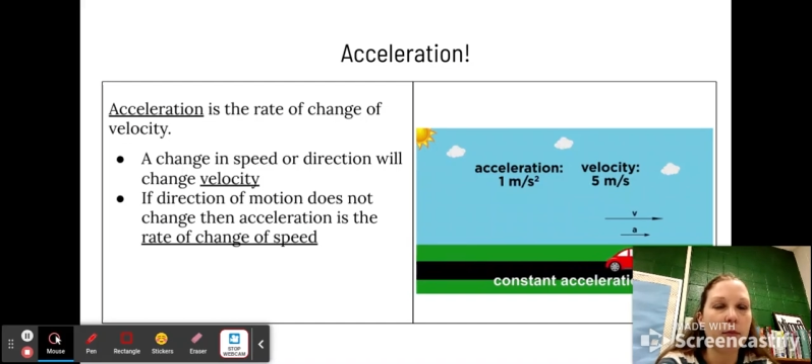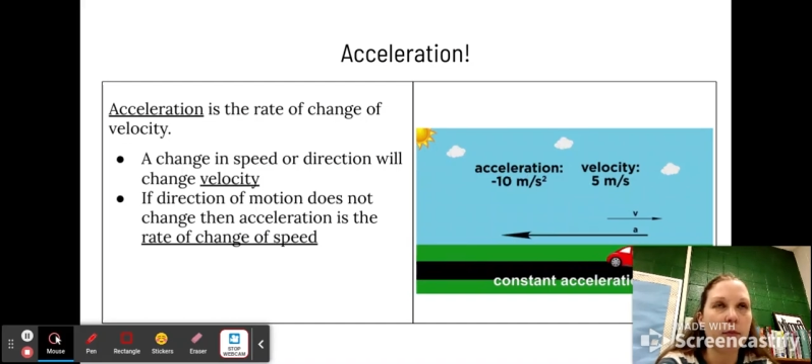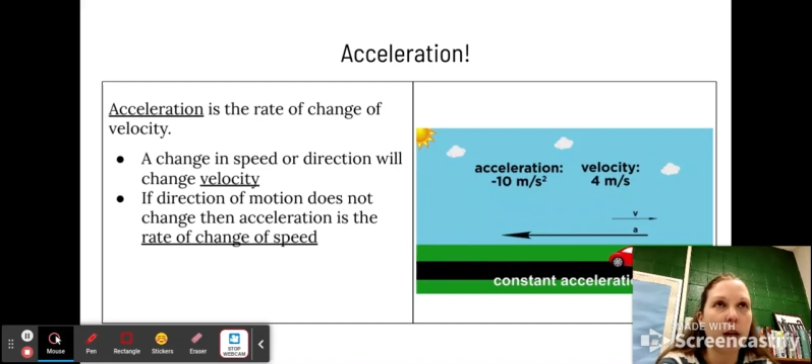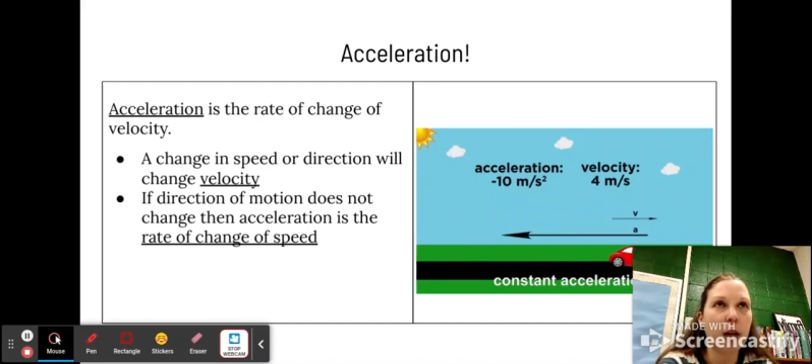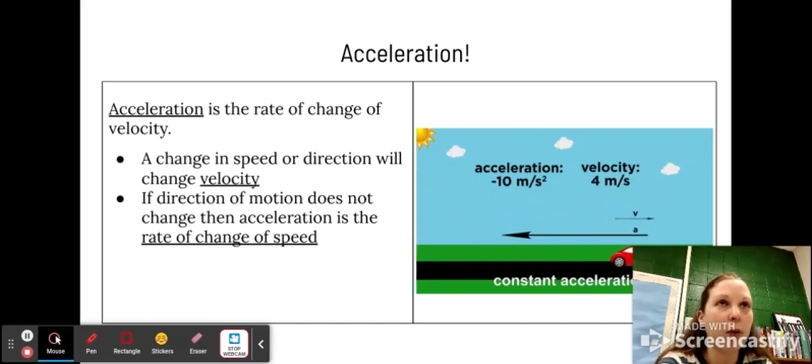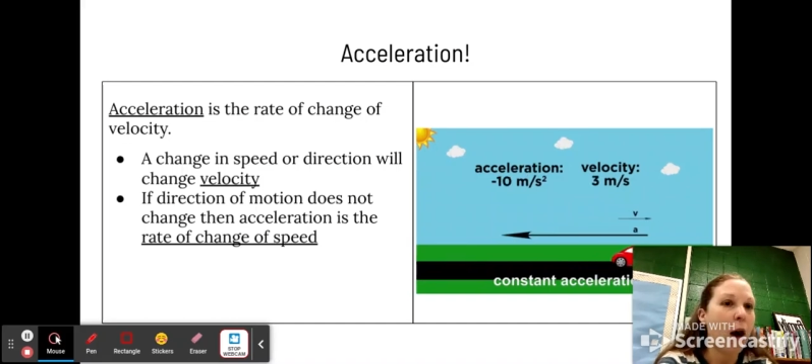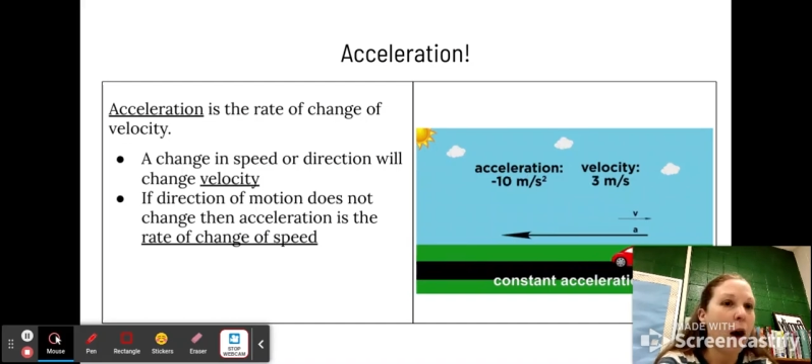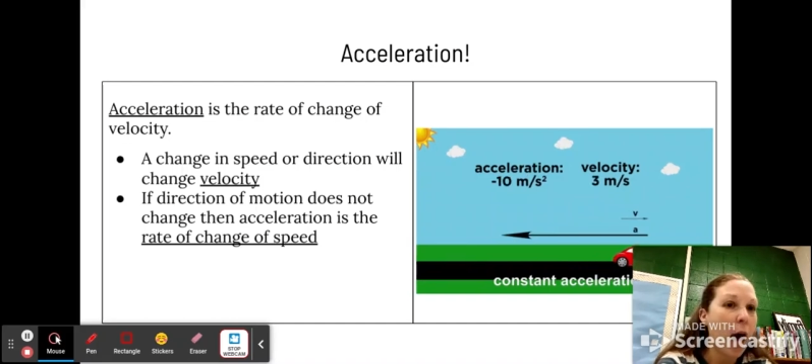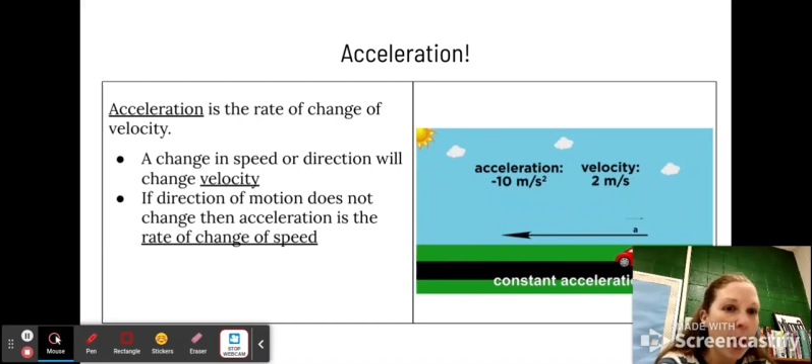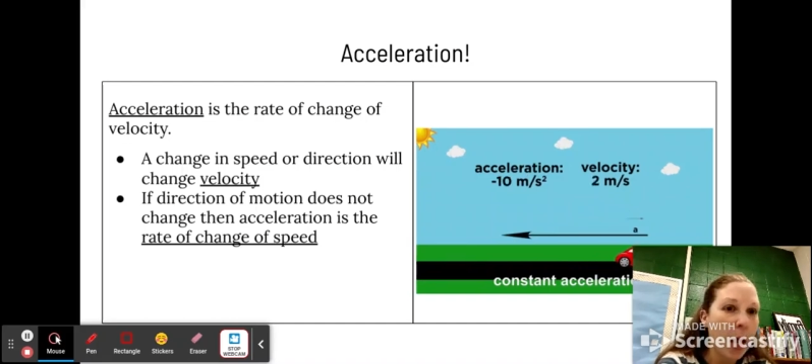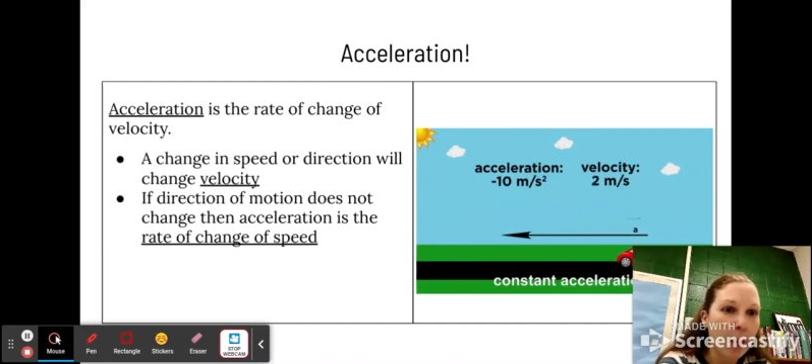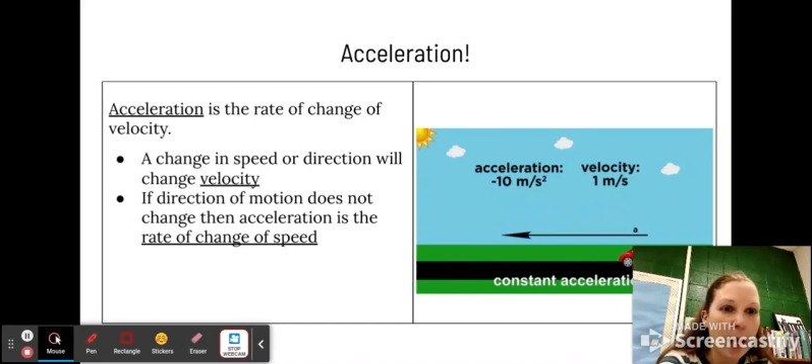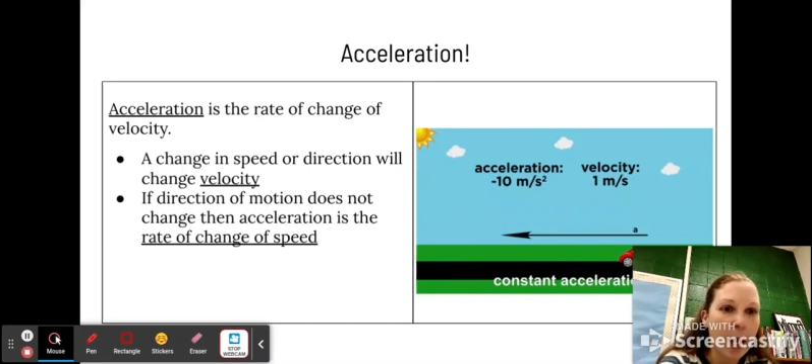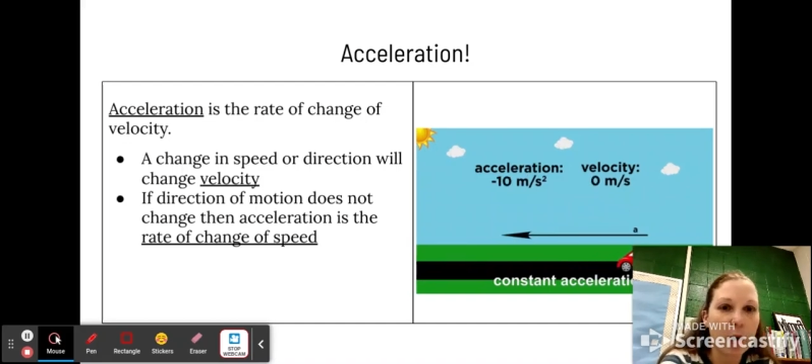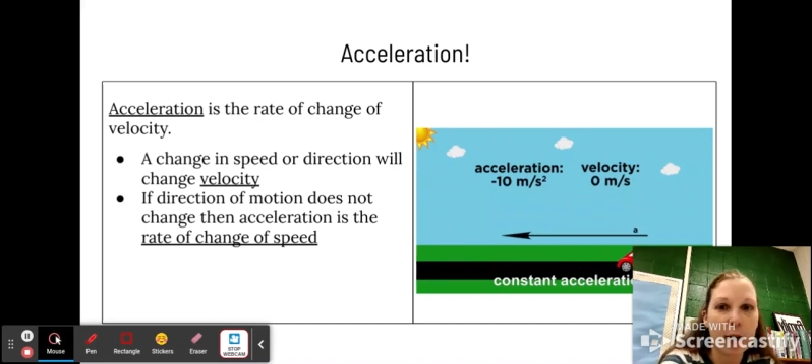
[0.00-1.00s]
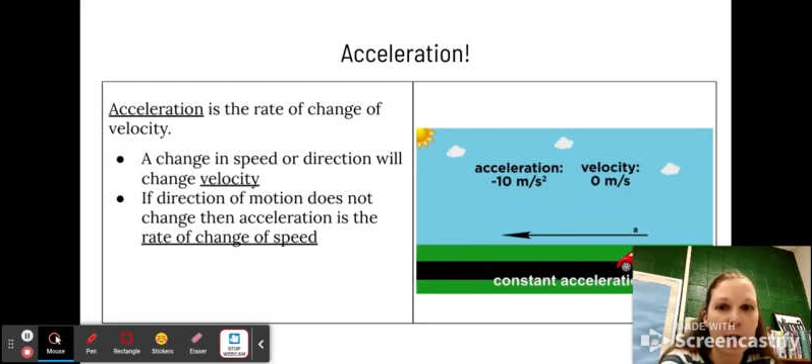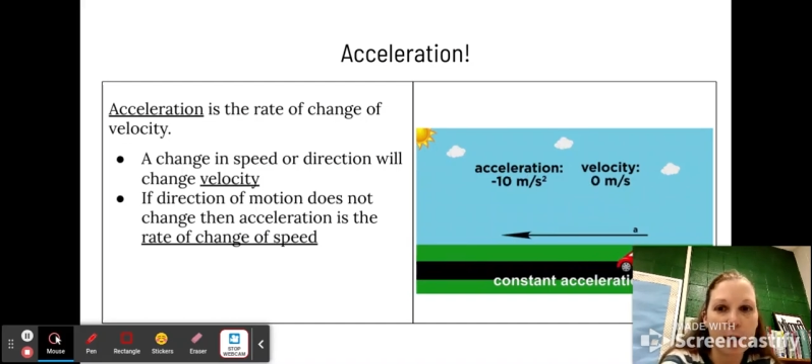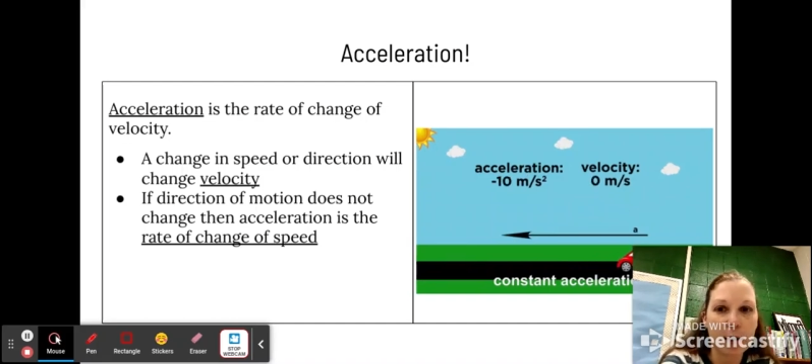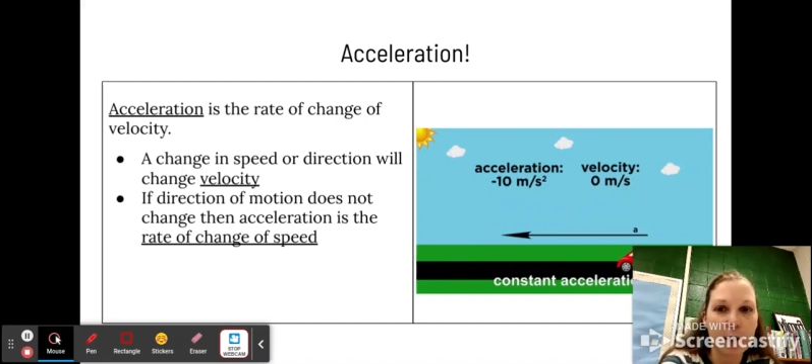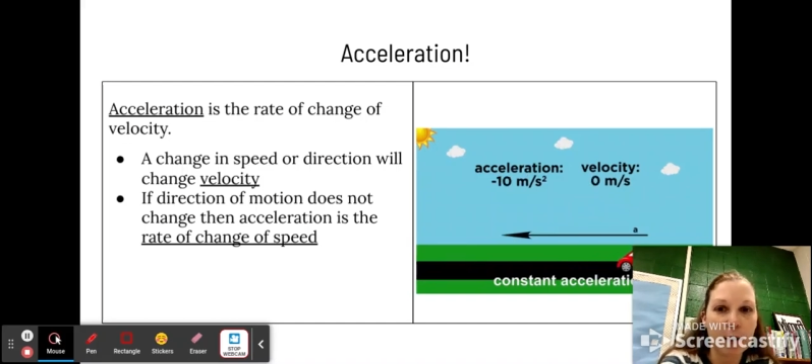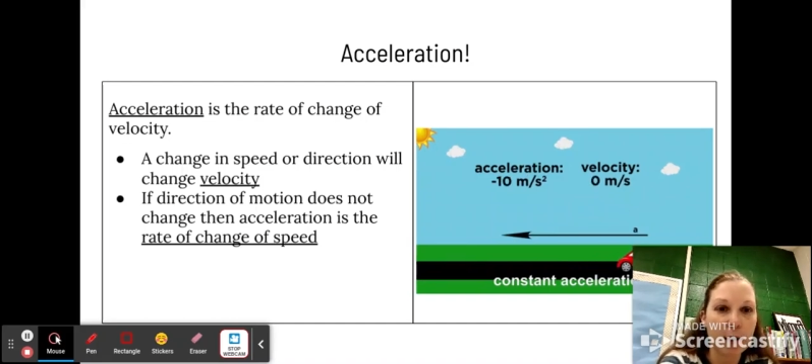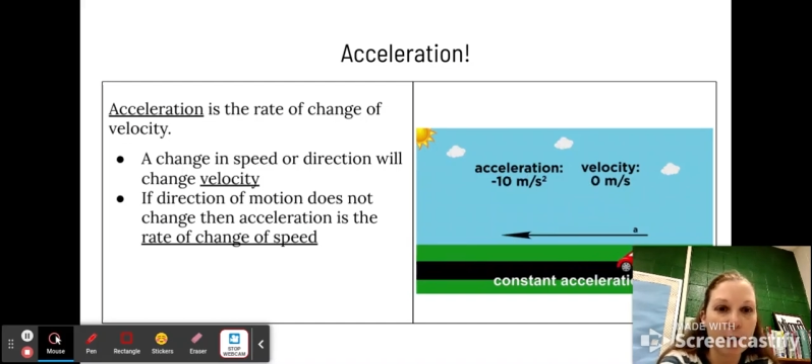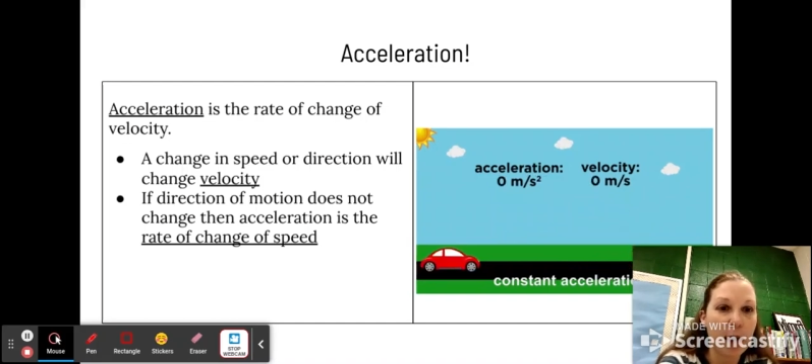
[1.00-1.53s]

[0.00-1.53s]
the highway or anything like